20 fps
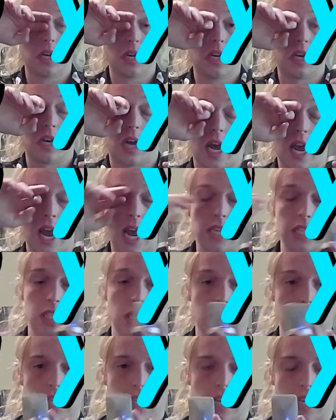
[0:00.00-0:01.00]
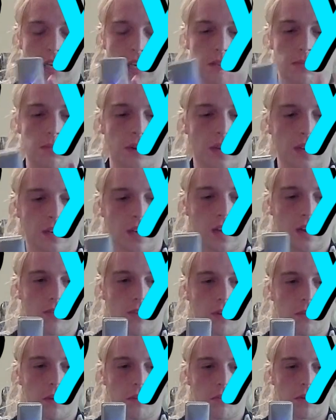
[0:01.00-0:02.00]
I had 6 things, but I can't
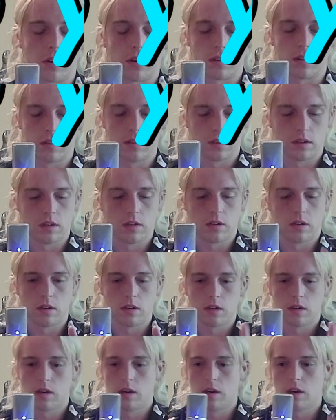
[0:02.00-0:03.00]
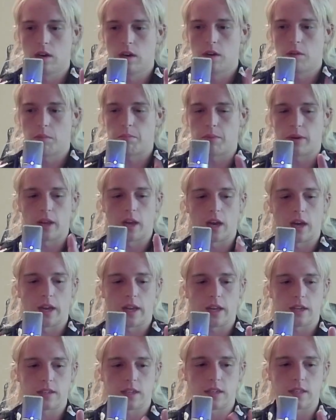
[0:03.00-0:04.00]
remember. But yeah, I
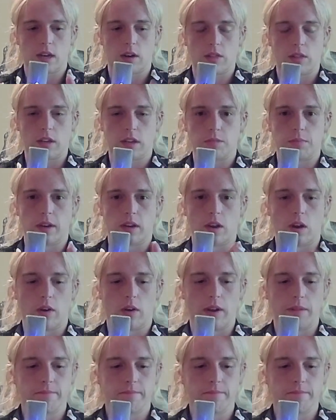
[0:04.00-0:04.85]
guess that's how that's been going.